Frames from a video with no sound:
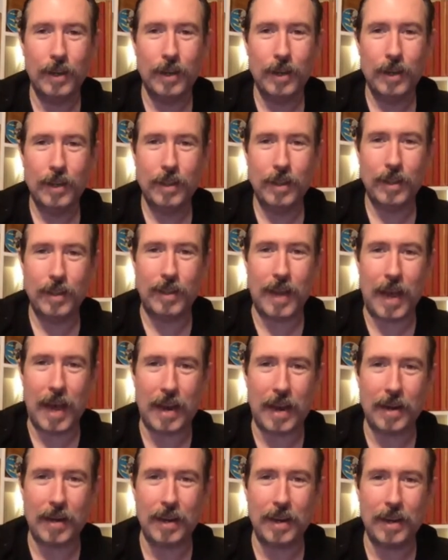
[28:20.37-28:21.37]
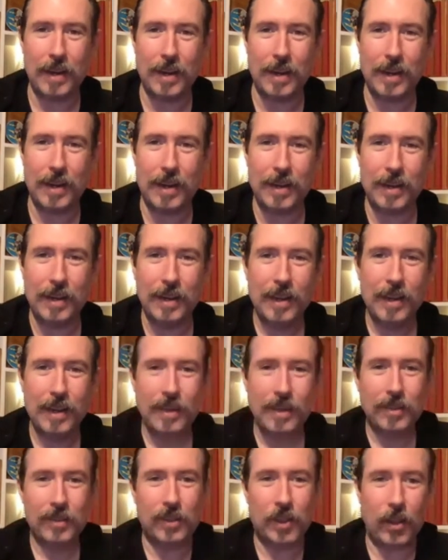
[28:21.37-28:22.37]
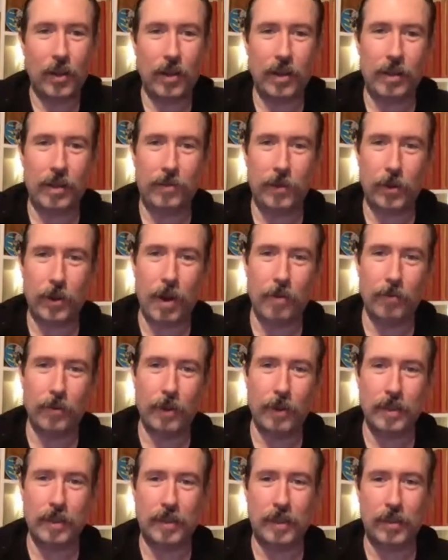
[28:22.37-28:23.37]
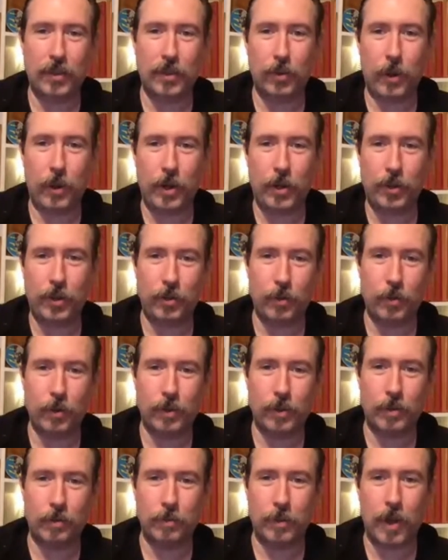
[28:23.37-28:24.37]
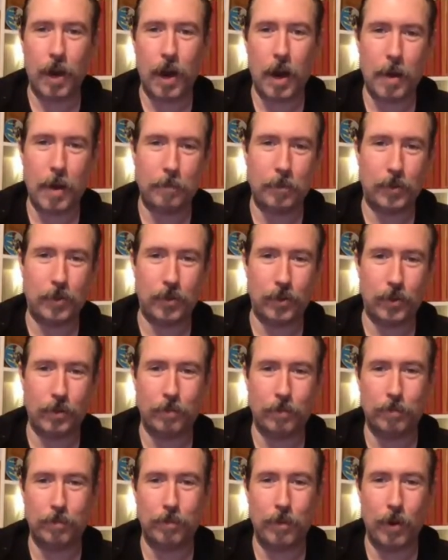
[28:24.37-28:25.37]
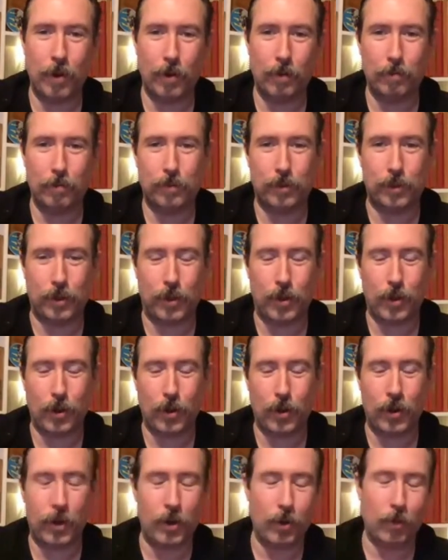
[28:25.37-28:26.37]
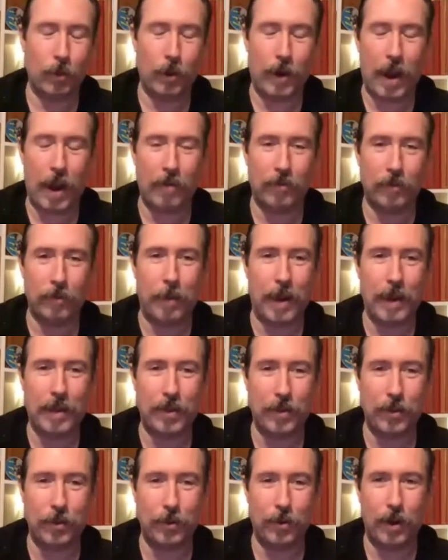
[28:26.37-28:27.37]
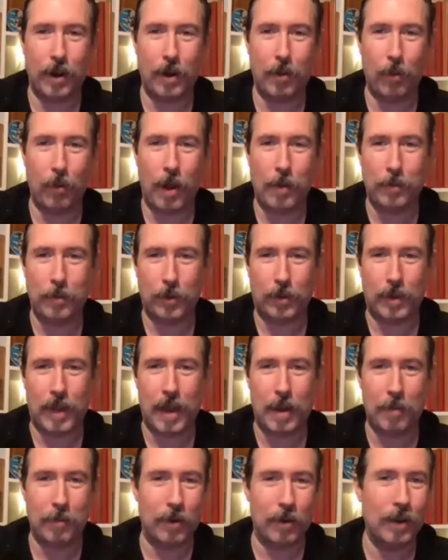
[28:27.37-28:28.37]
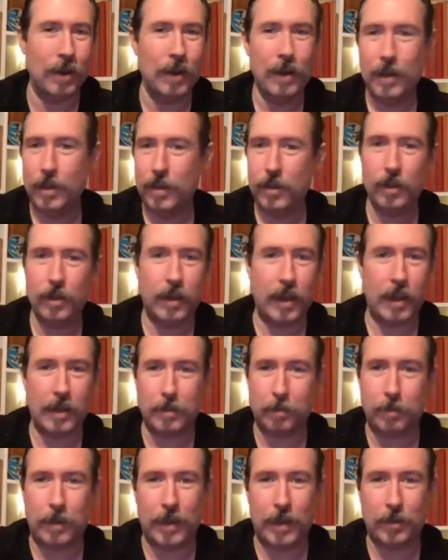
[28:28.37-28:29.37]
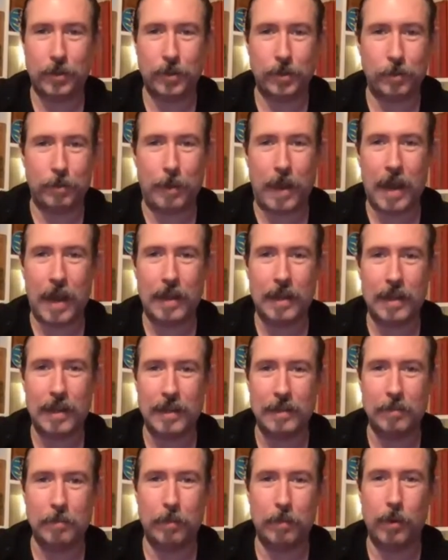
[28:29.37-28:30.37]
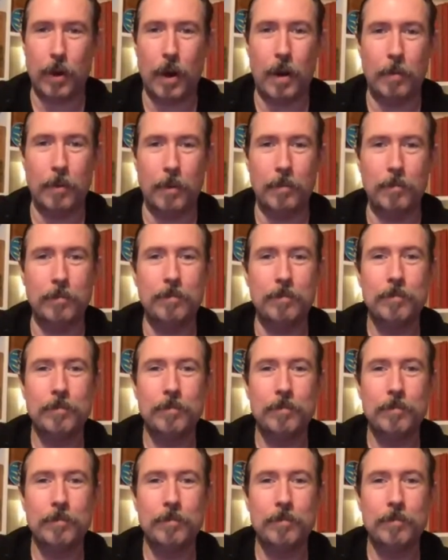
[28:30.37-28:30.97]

the data on it. So if you're ever in a situation where some cops or security or whatever make you wipe your camera, you can get the pictures back and any problem.